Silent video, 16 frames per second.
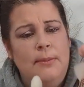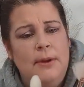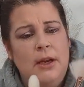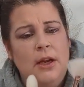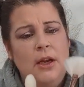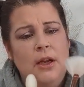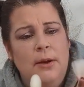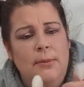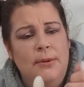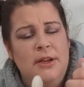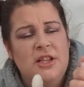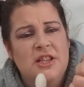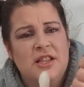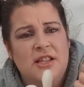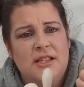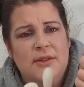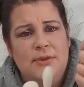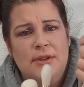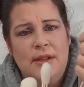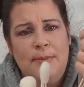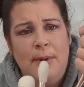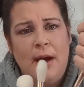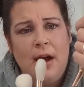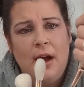but it could have been just because it was in
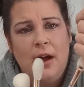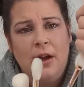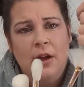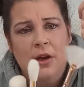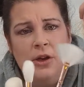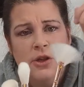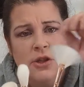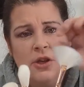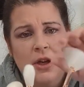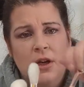the package.